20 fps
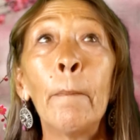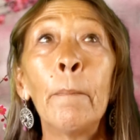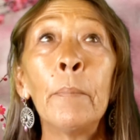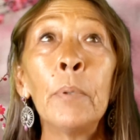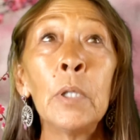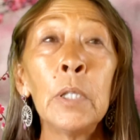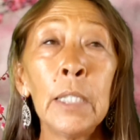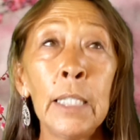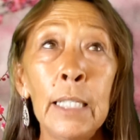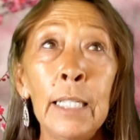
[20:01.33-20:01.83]

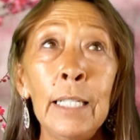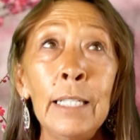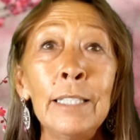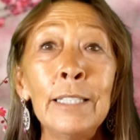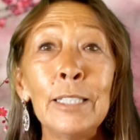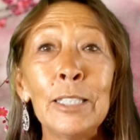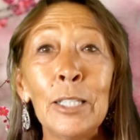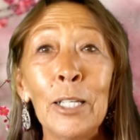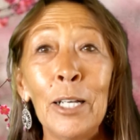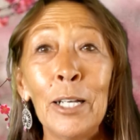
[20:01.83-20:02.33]

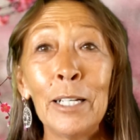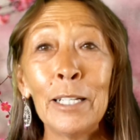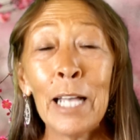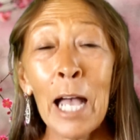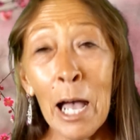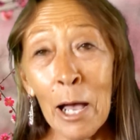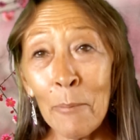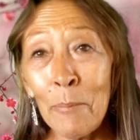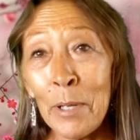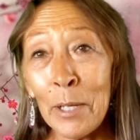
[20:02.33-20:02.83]
please
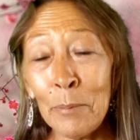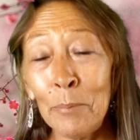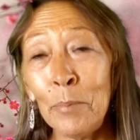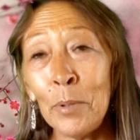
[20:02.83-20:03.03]
comment